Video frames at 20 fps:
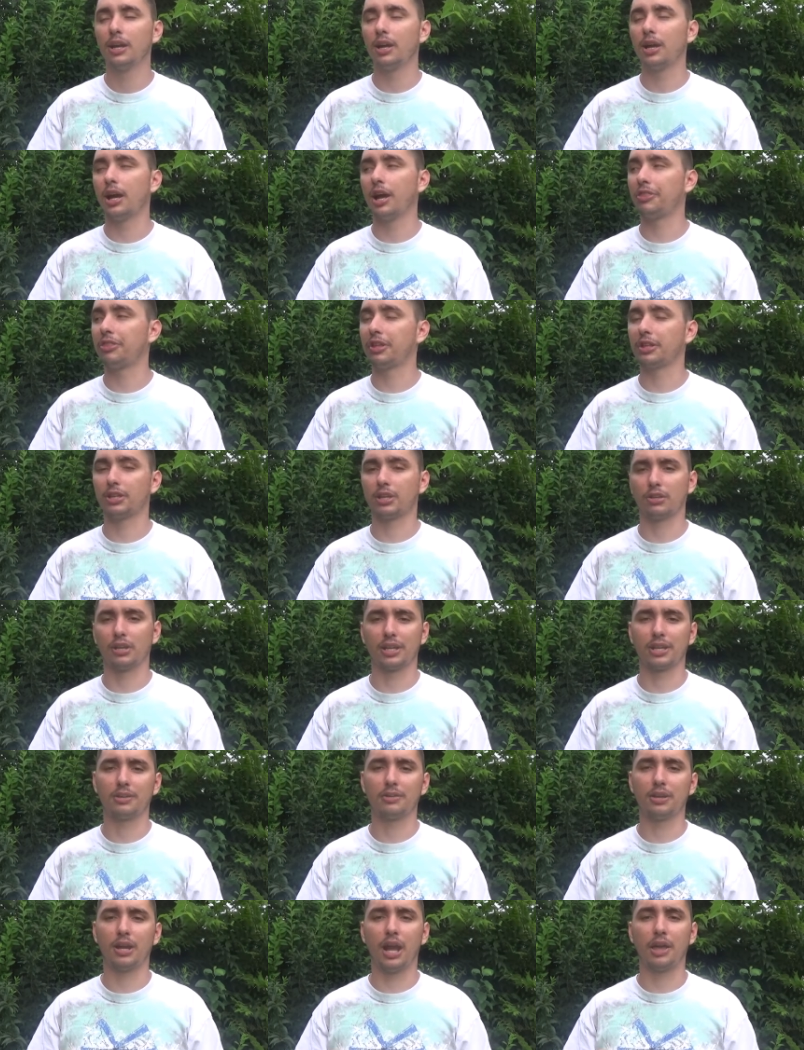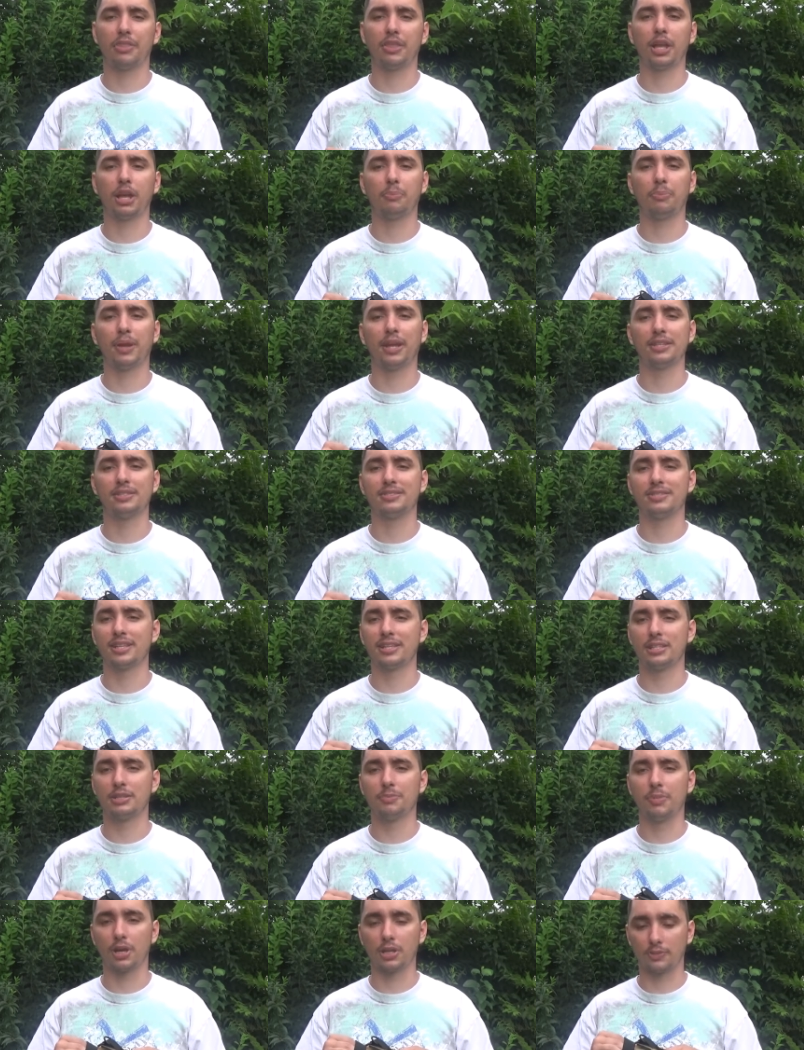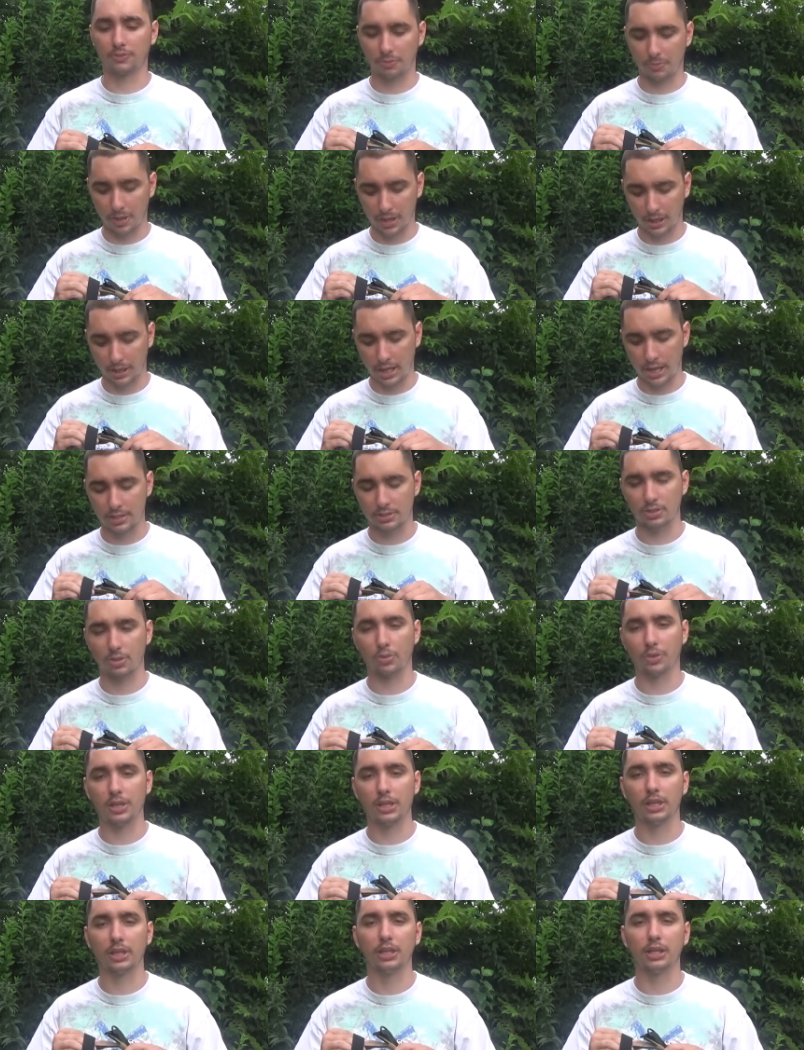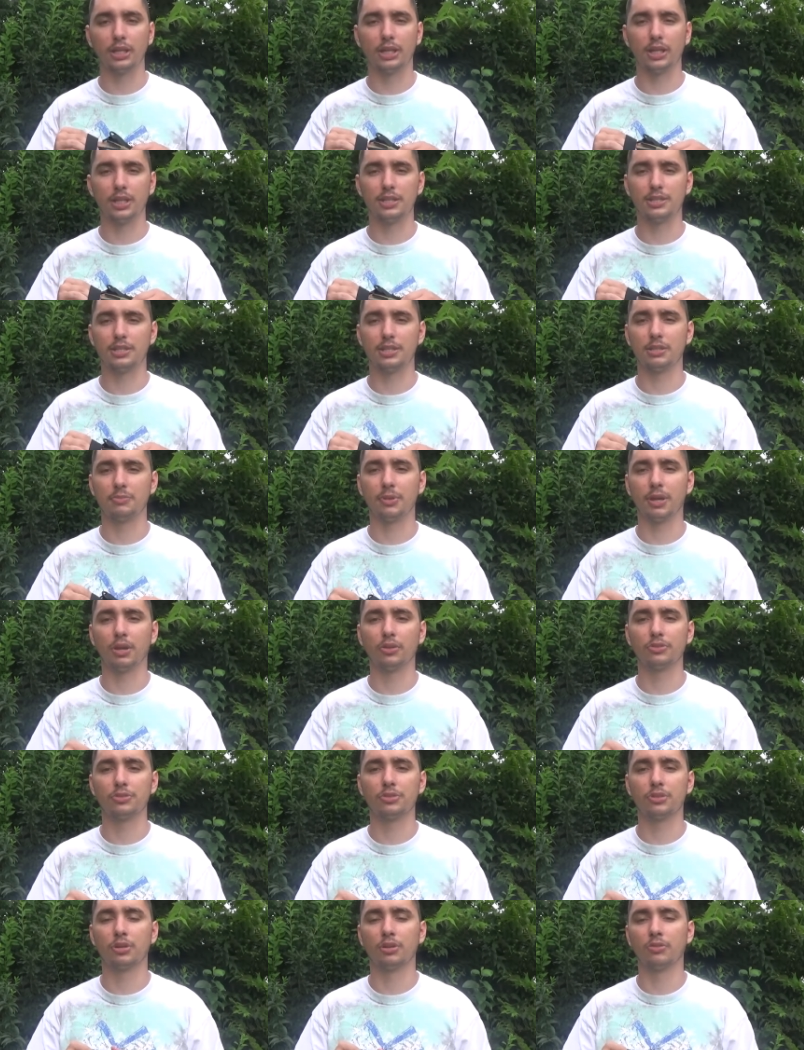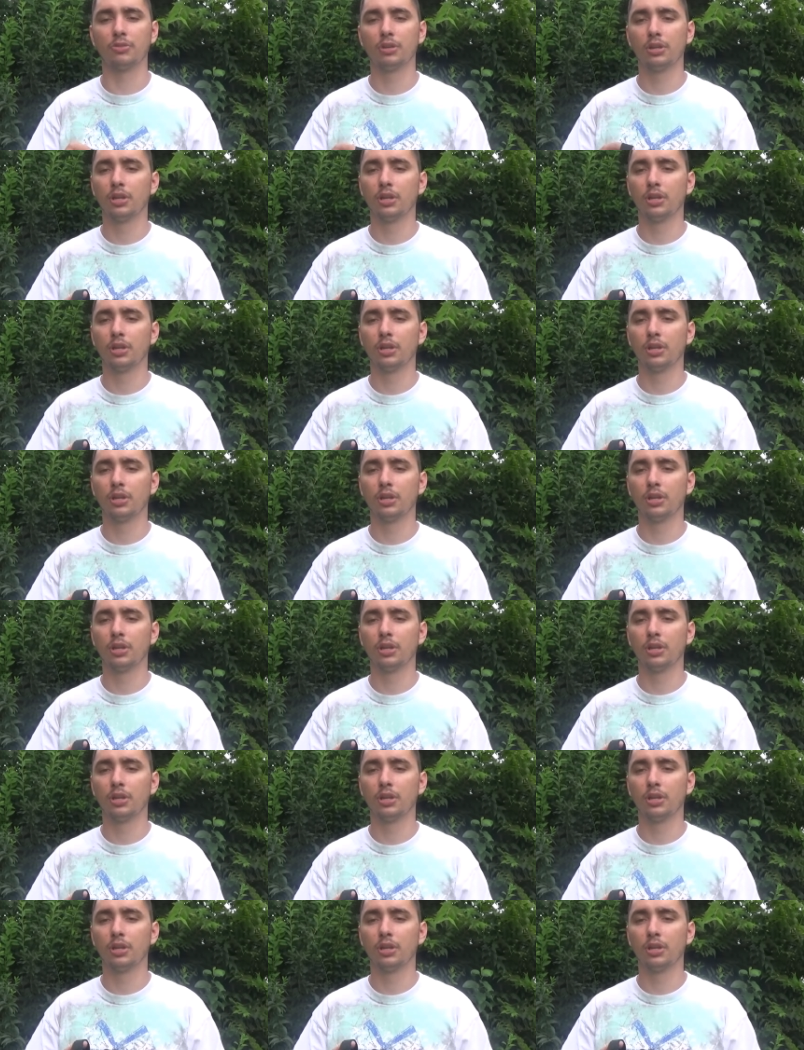I think I paid 60 bucks for my SOE EDC belt. So